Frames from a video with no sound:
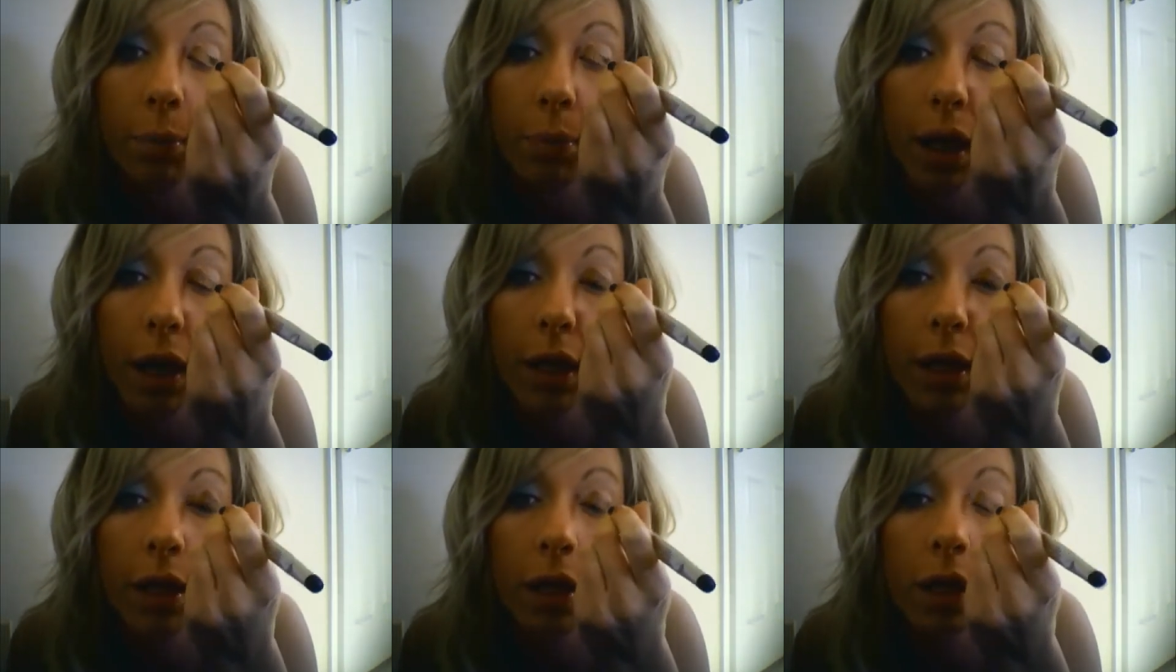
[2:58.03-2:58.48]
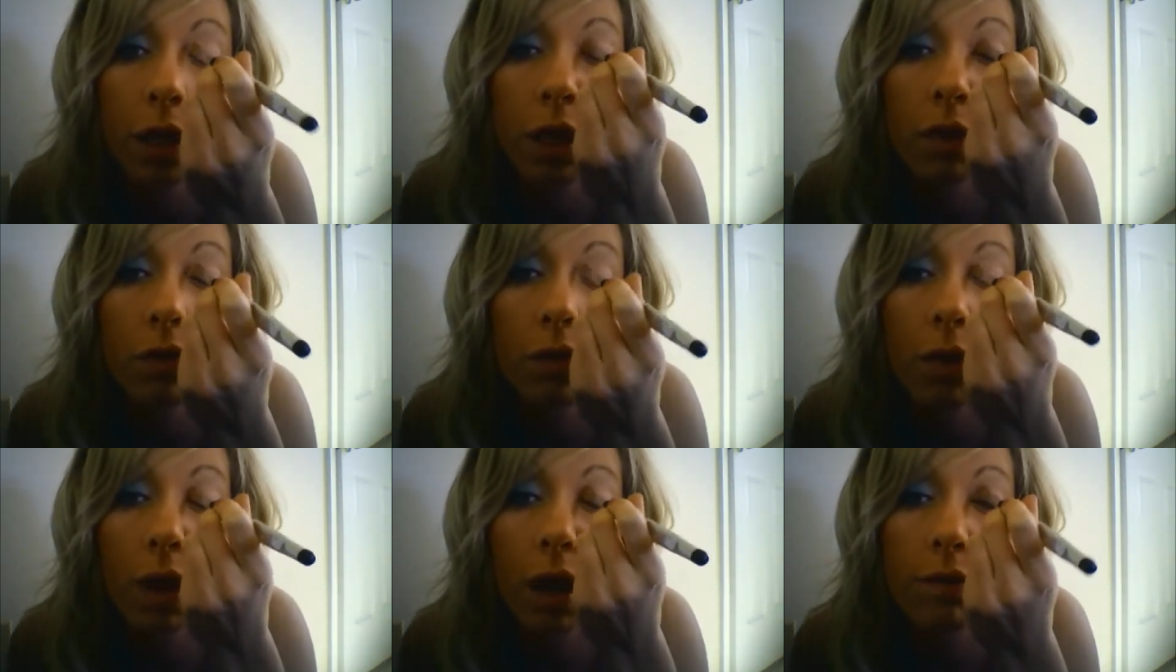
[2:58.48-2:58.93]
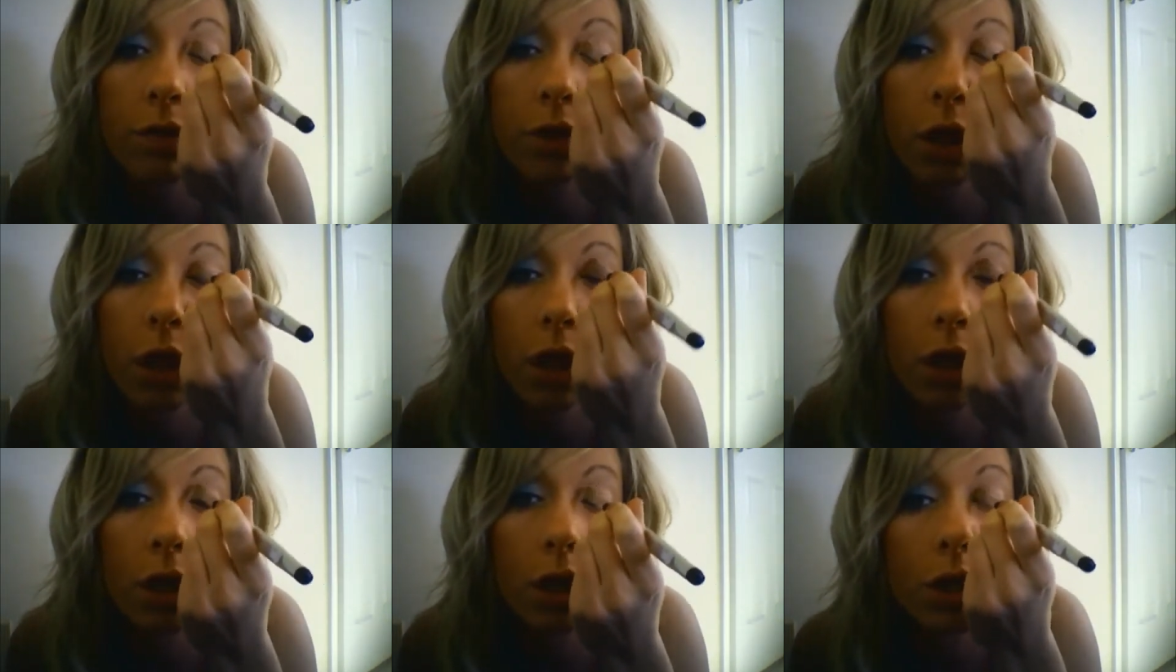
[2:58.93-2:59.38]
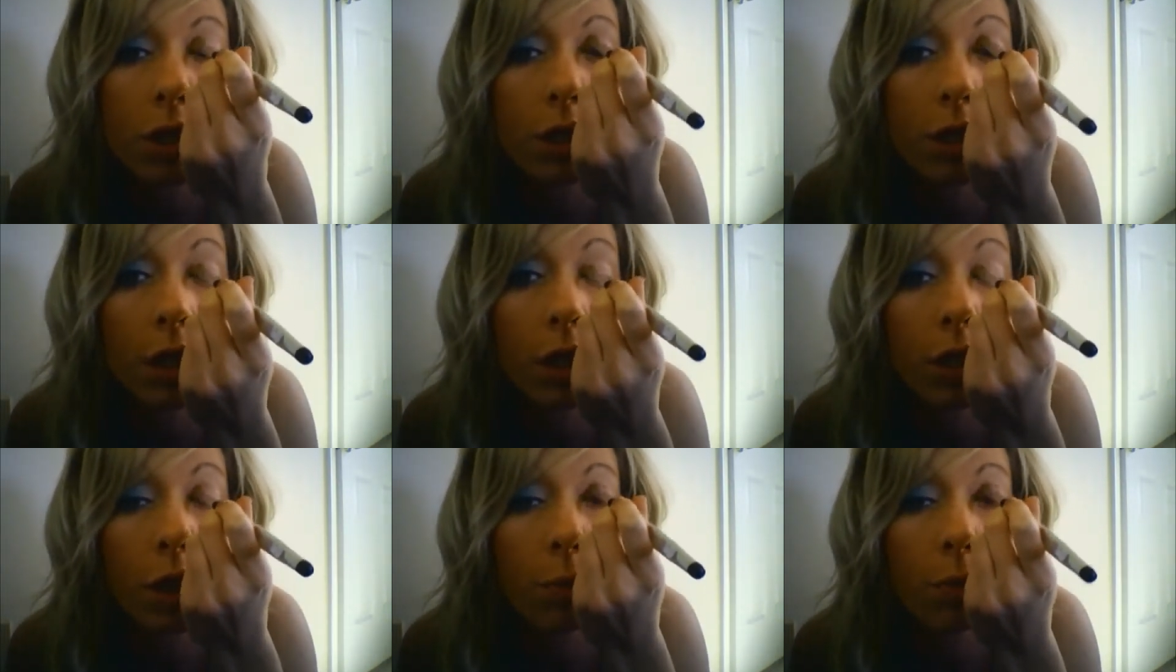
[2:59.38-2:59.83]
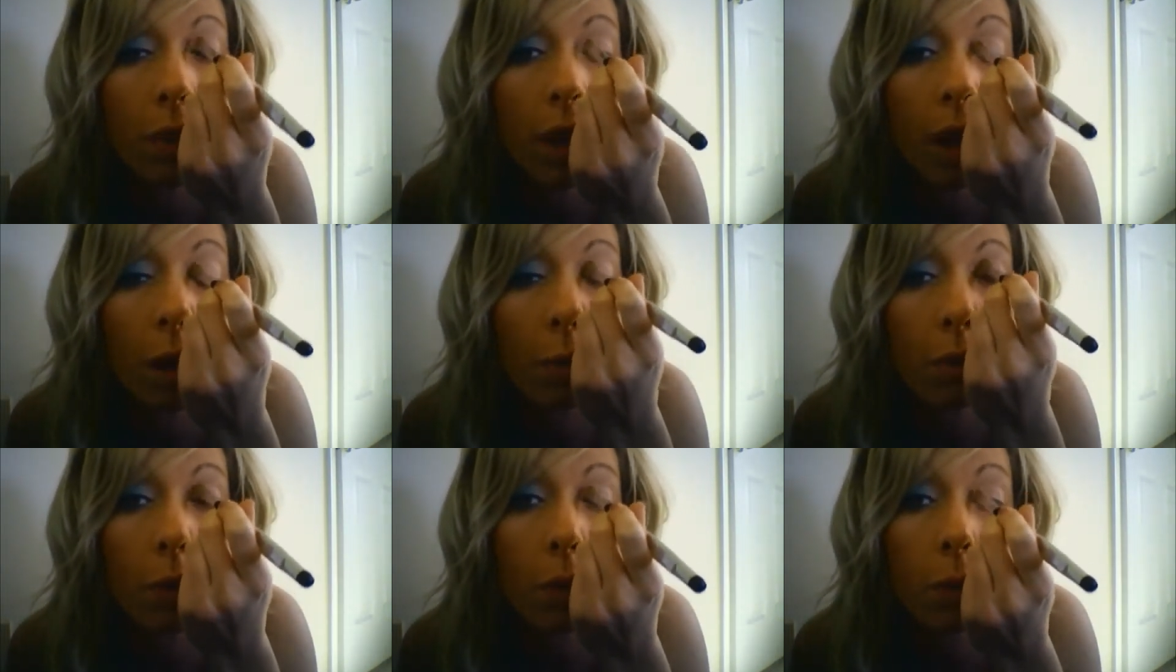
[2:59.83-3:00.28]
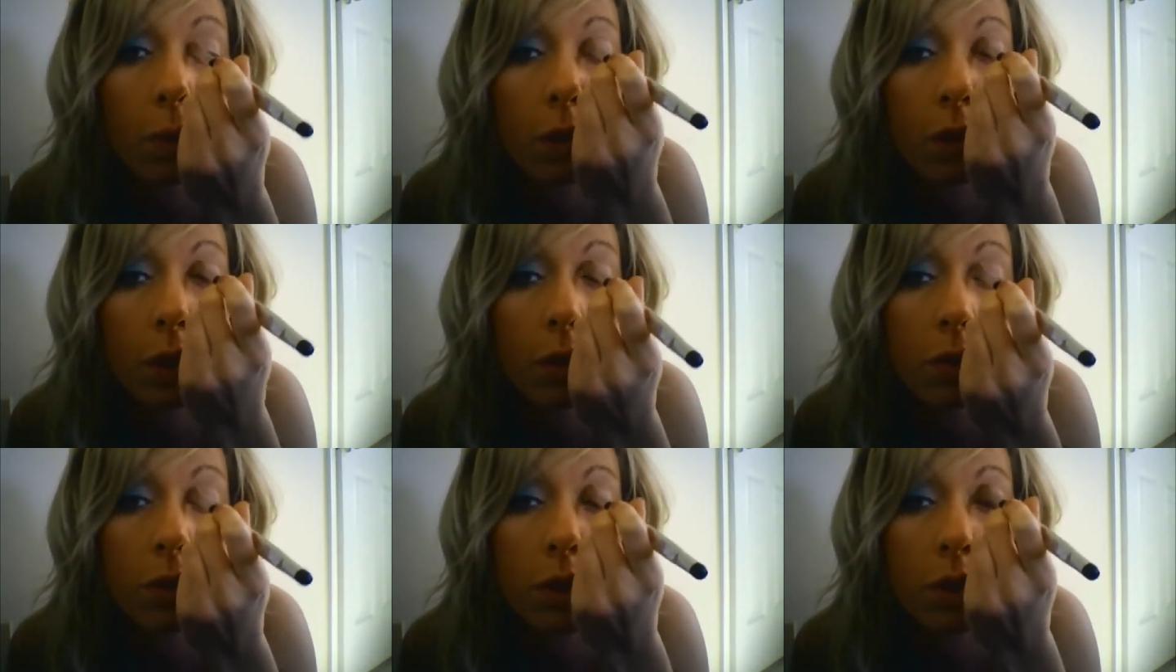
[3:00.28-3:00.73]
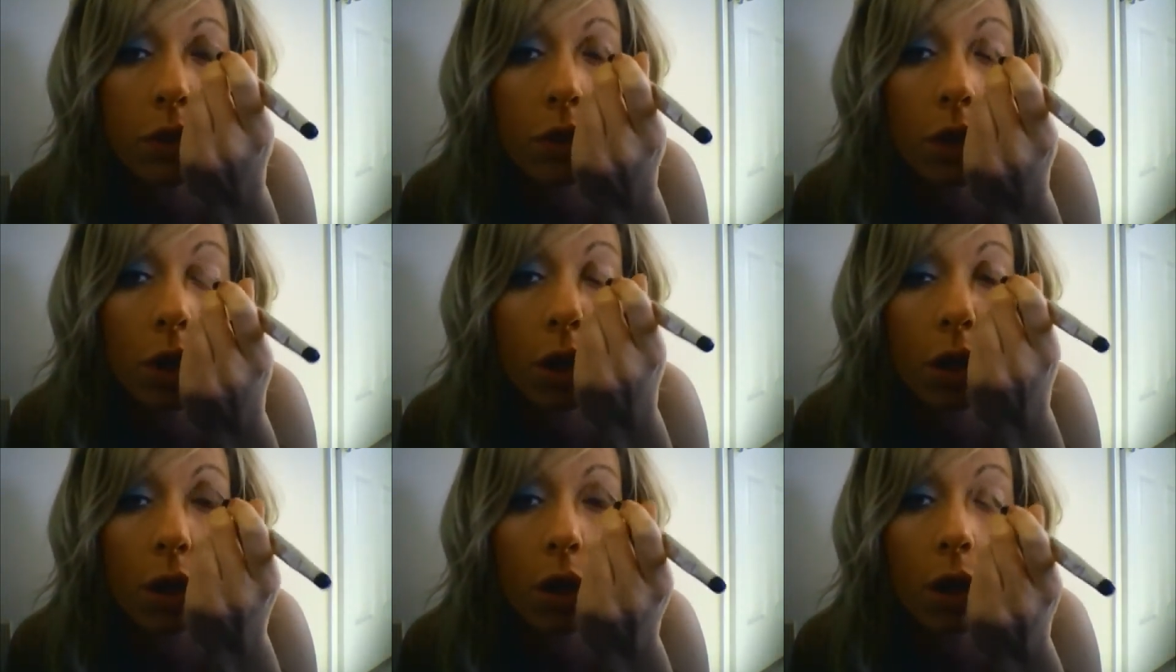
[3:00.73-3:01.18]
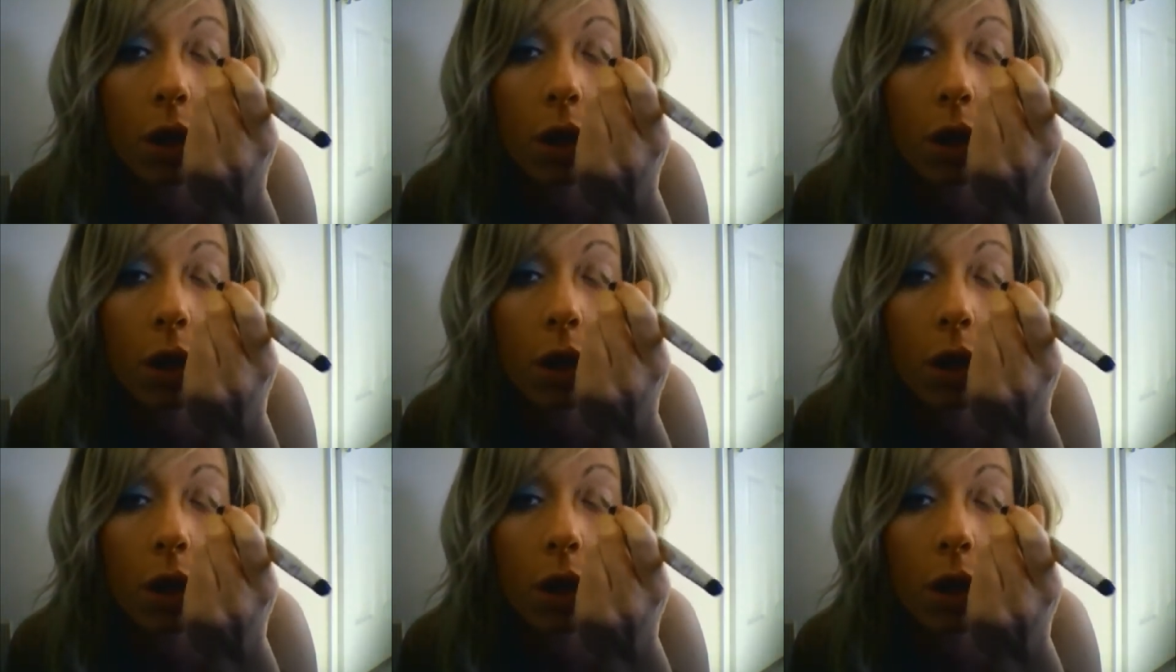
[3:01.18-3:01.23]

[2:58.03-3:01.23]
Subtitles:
but if you have darker skin, you're probably going to use a darker